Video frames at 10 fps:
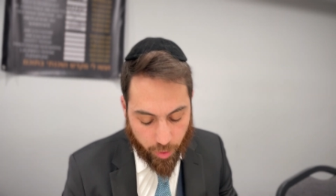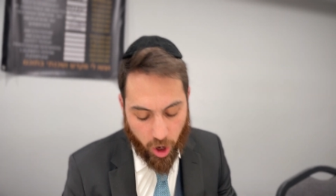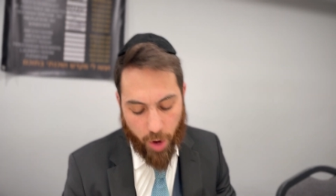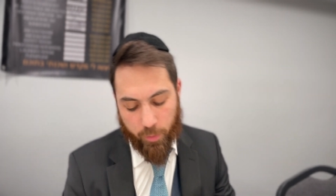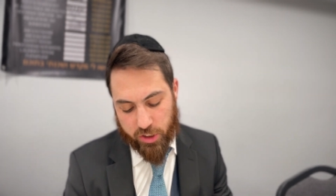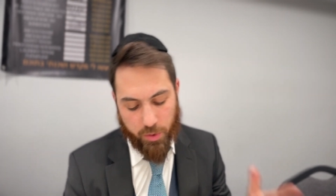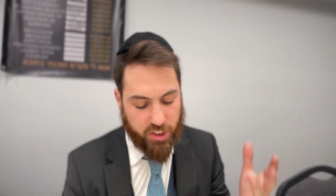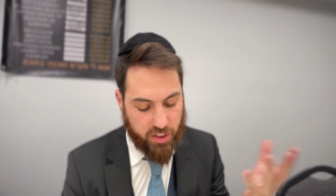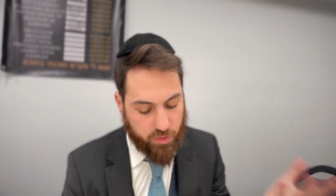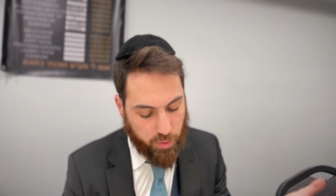Um, which, which
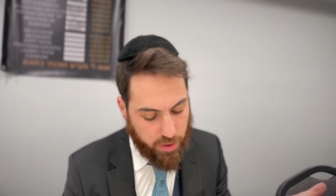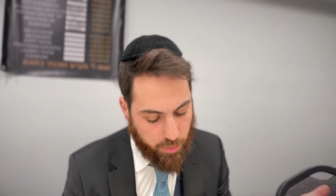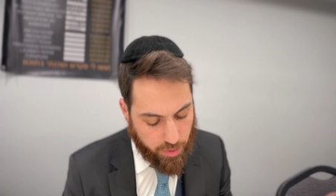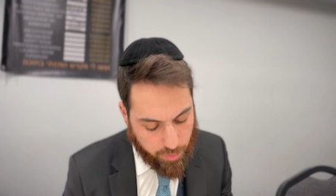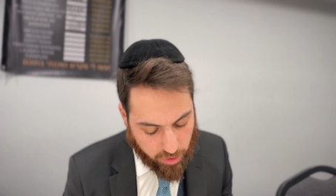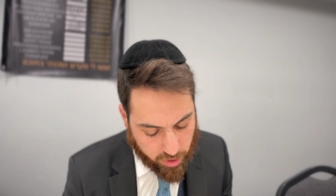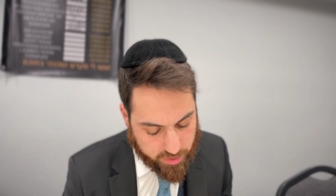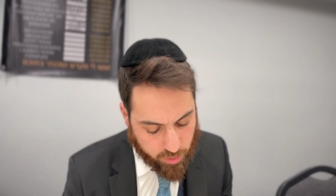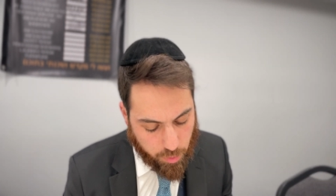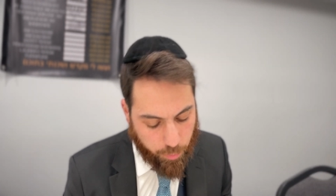is we when we learned
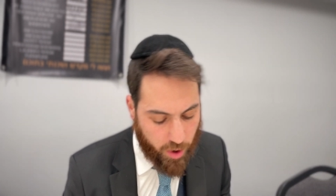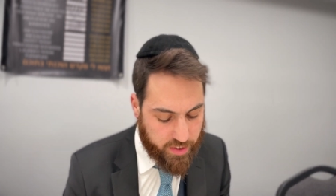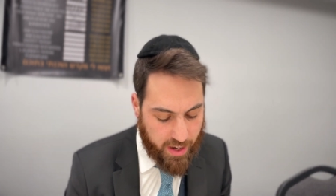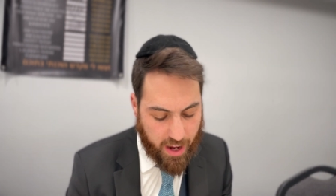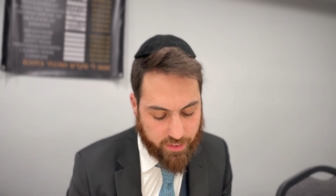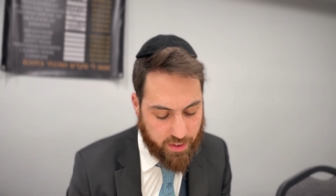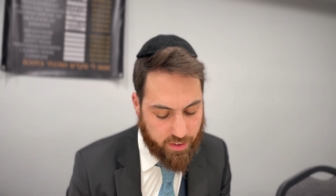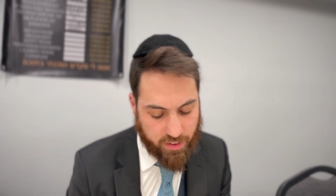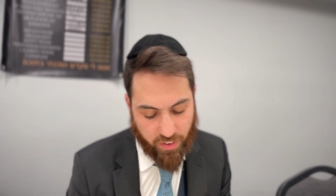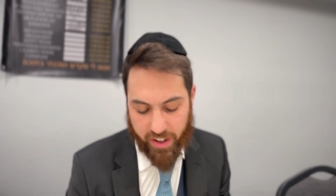this, we pointed out it's,
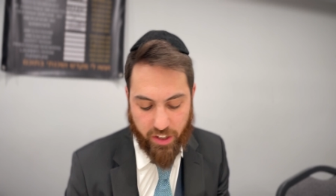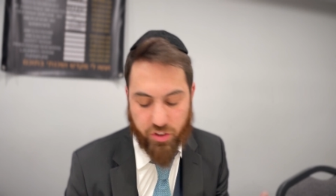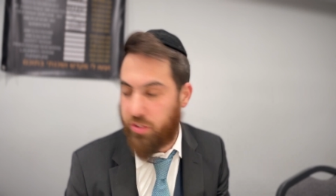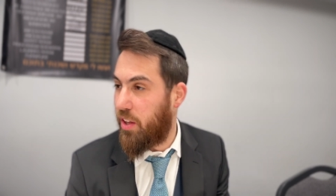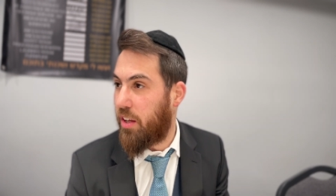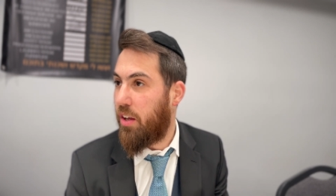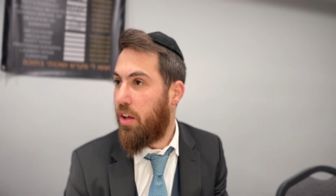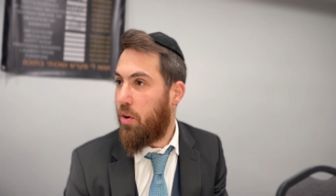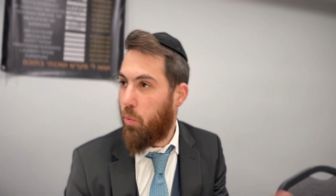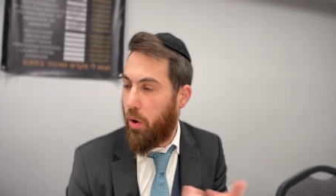it's very interesting.
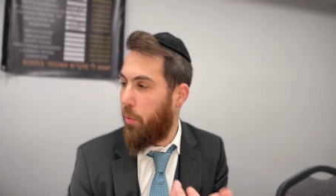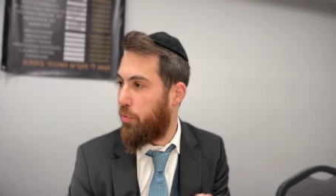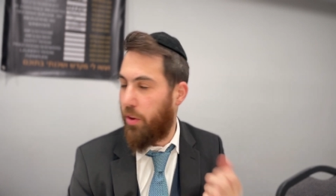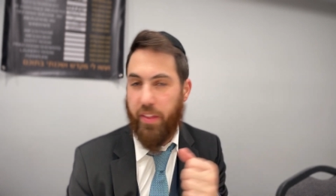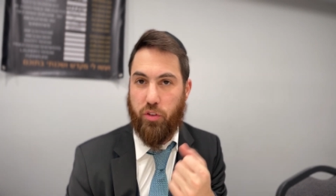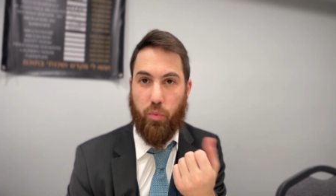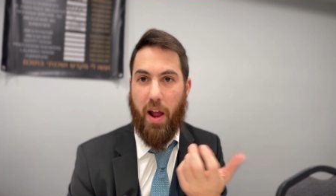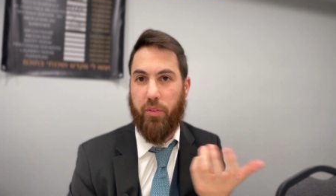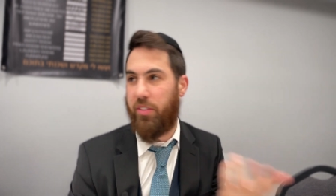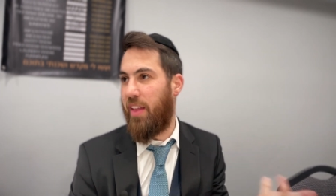Well, something that's
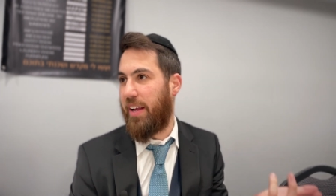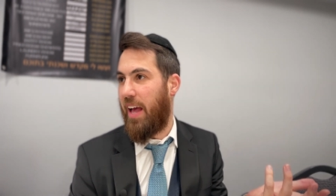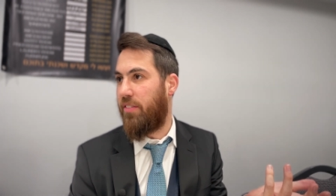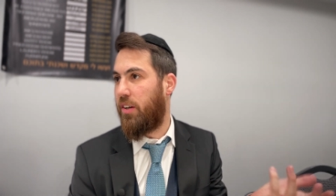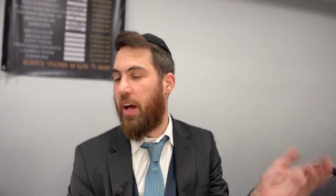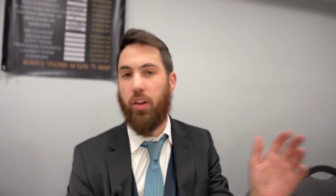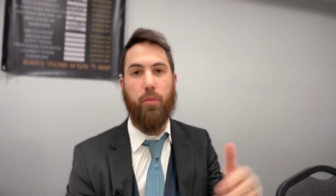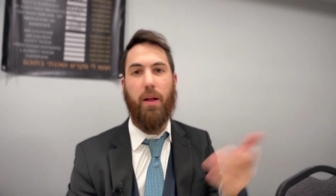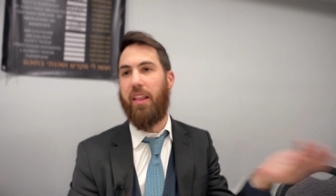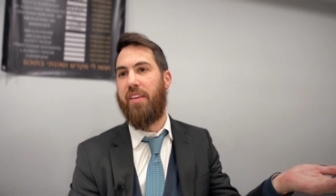round is not keva. I
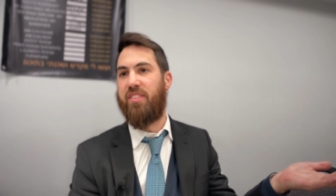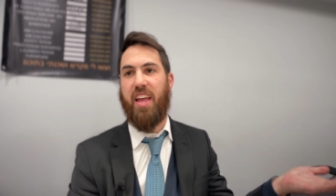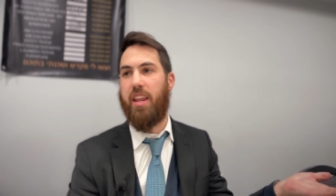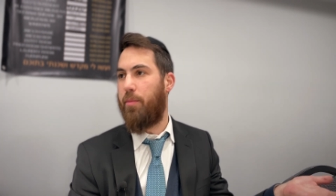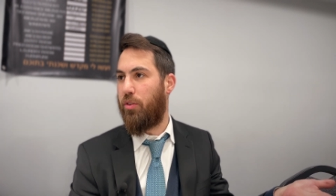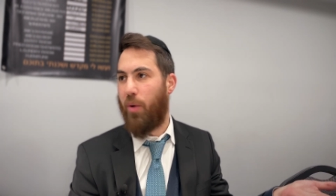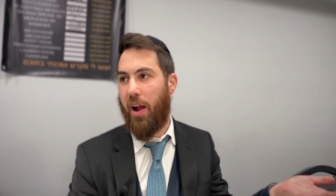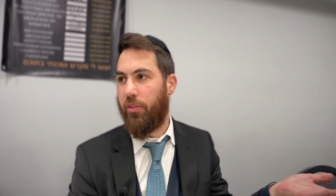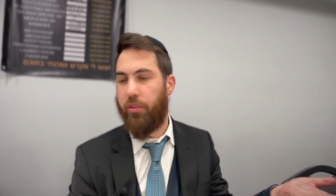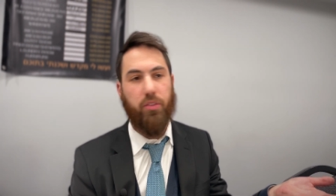don't know. MetLife Stadium is
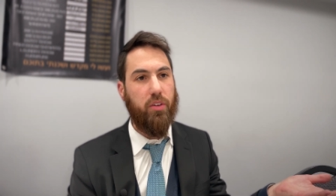round.